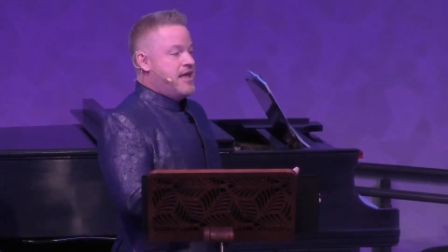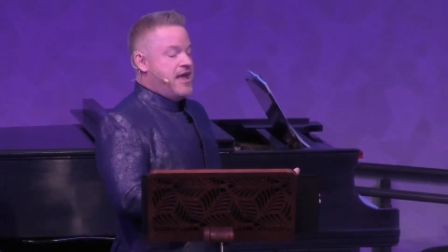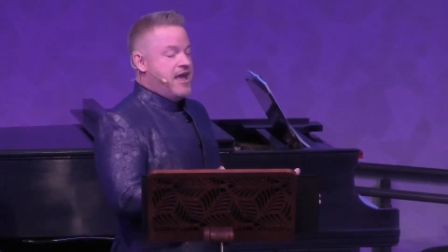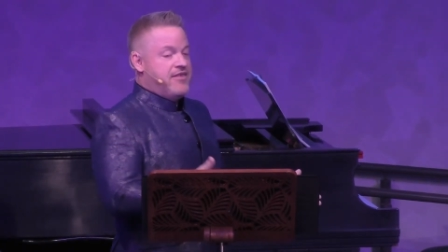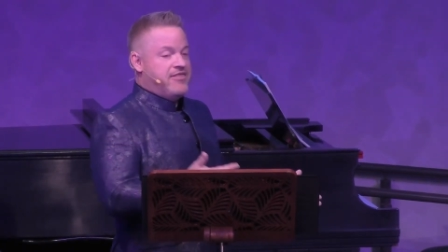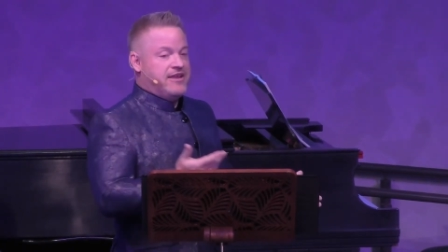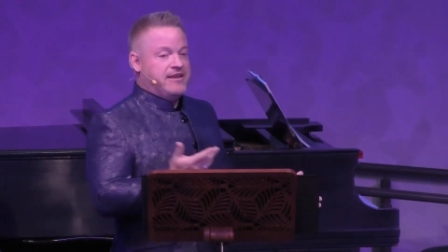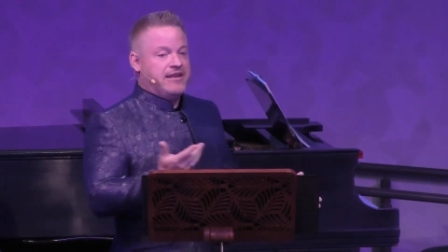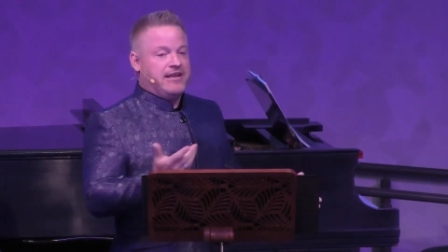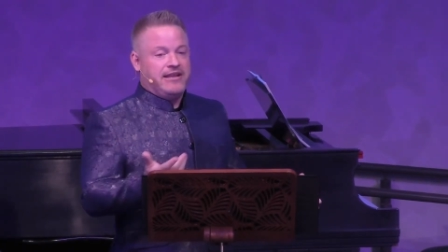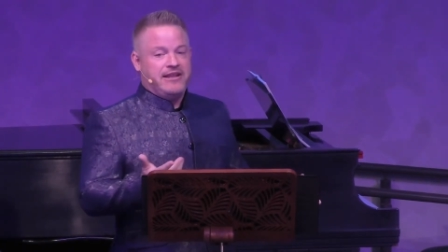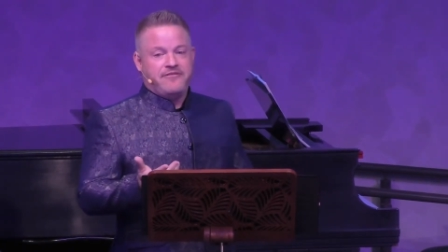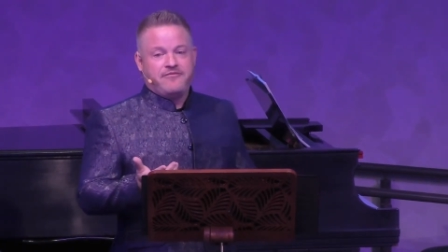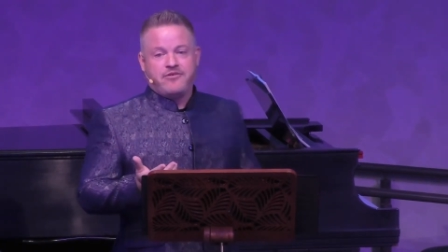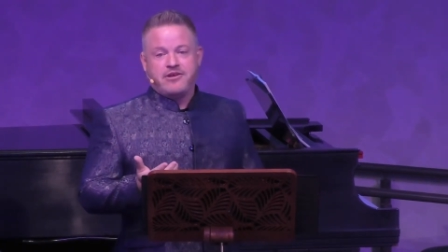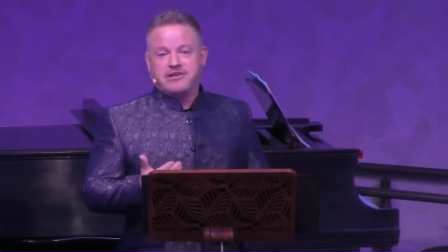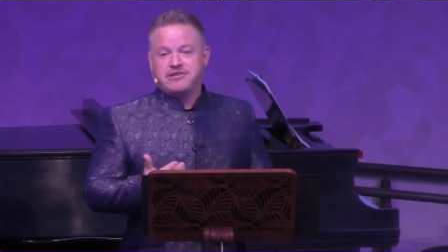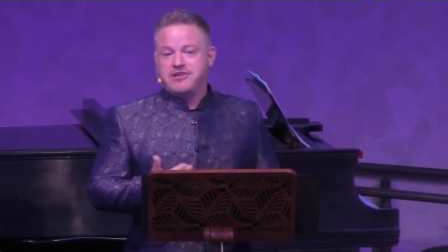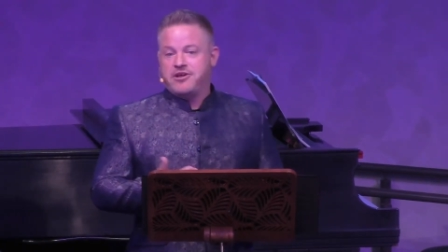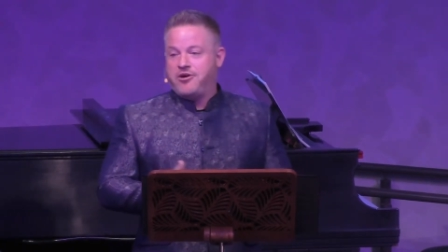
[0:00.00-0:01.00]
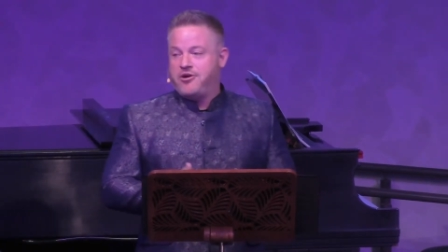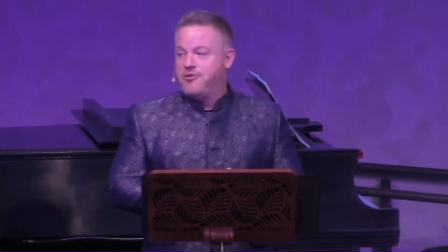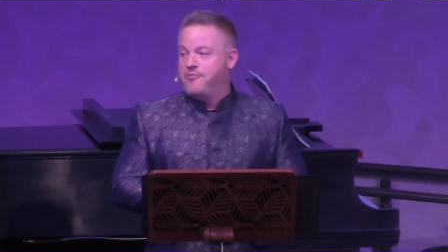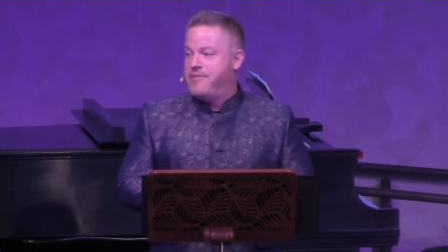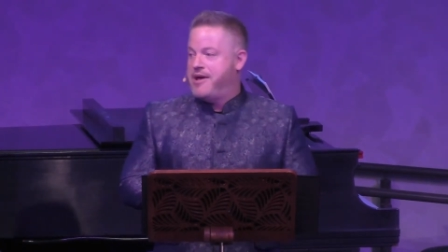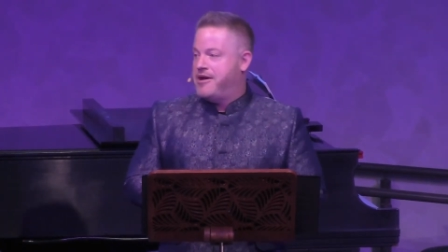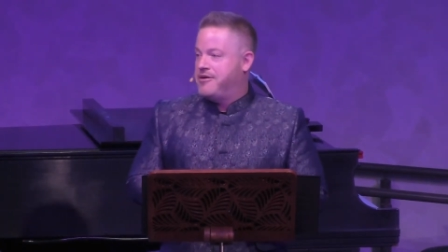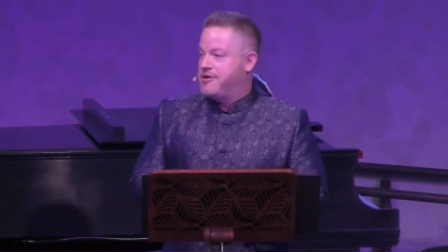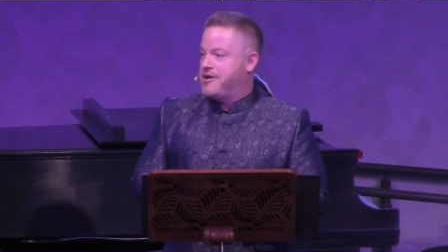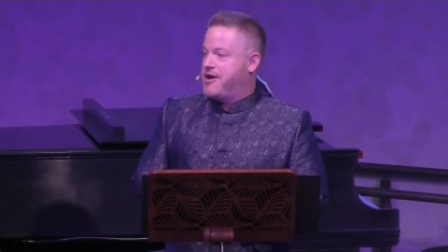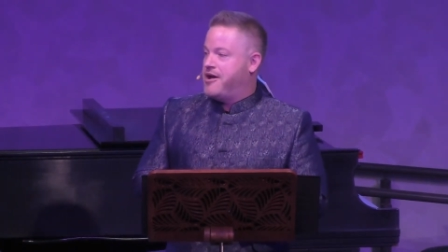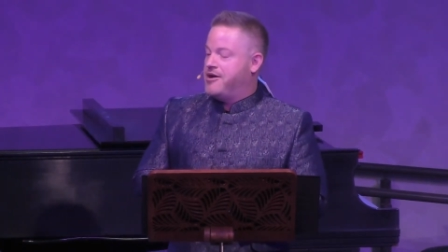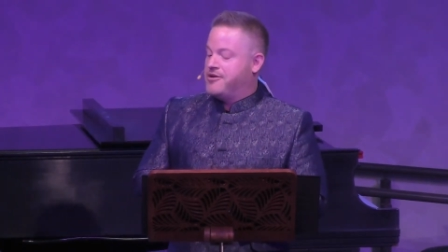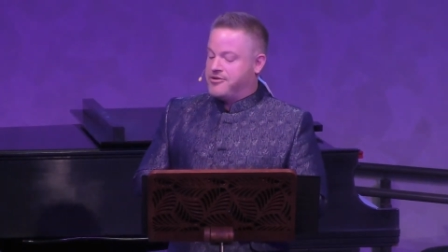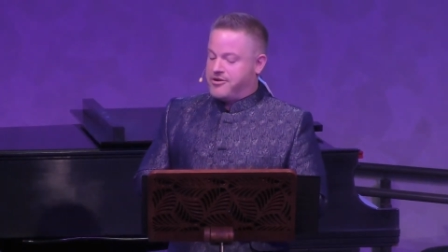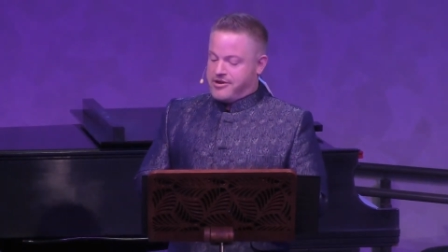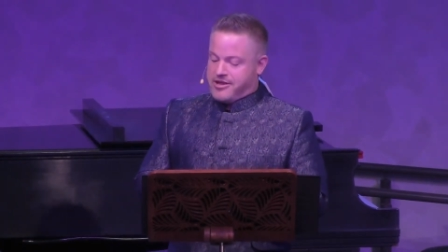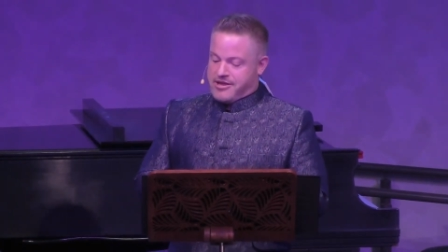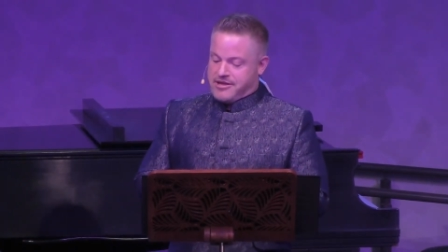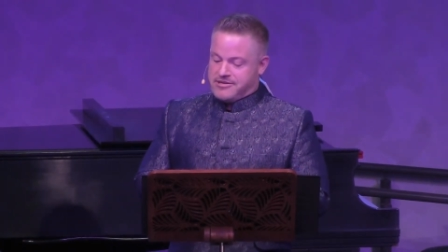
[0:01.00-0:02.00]
and they deliver it to homebound
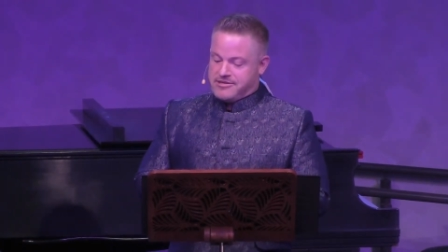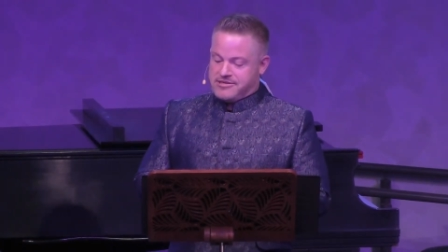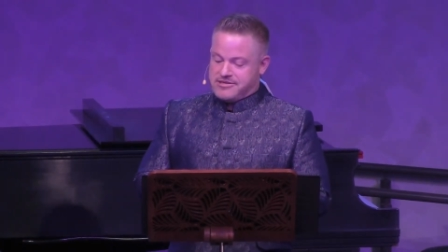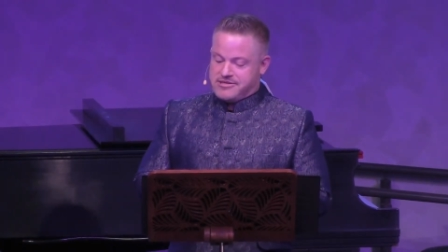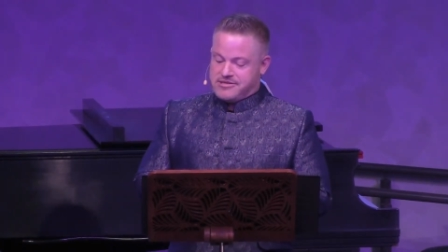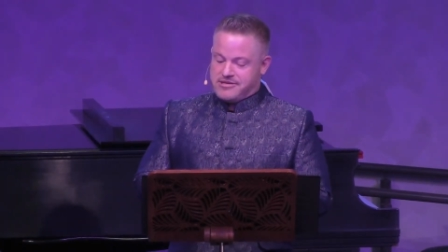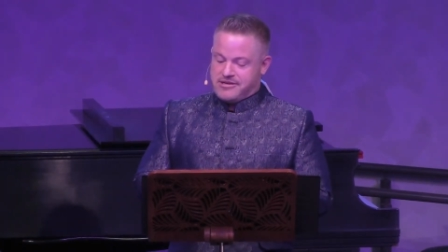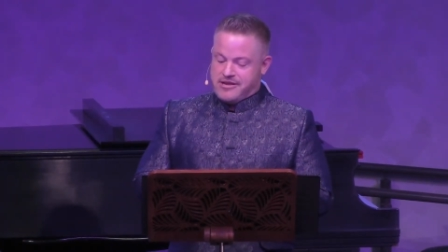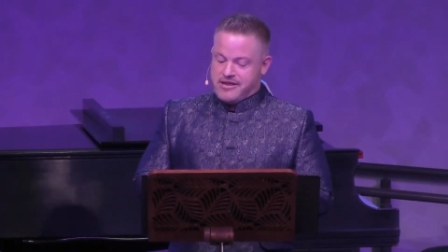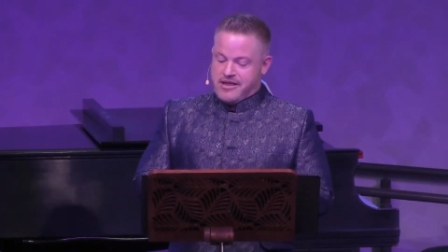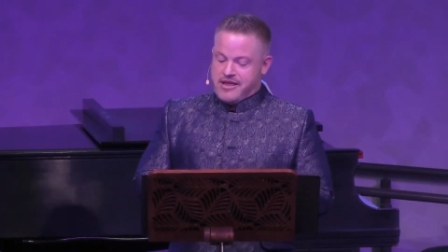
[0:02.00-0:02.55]
congregants?